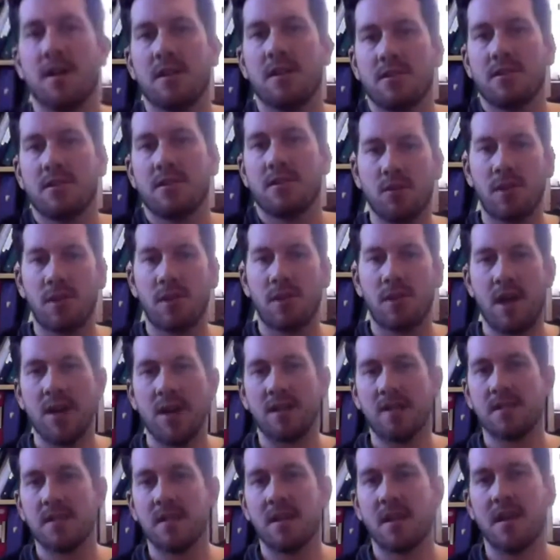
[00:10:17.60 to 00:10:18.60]
so
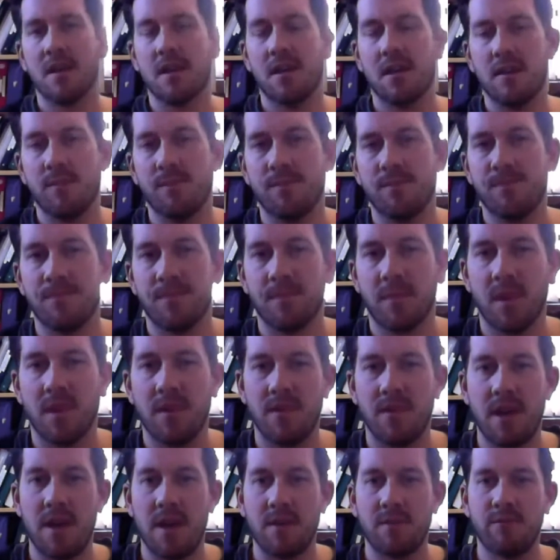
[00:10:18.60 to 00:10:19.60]
that
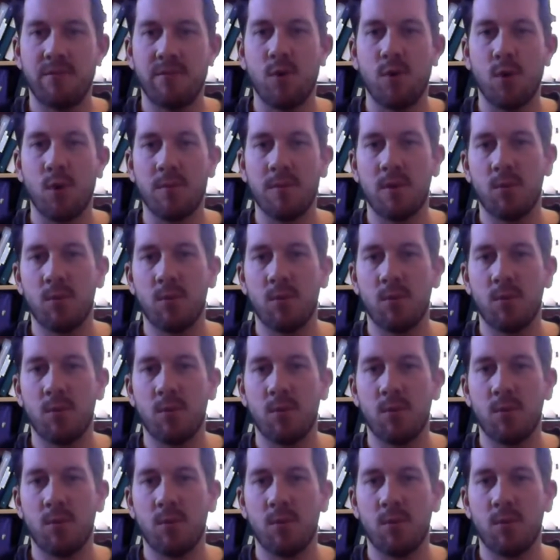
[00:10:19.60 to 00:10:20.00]
form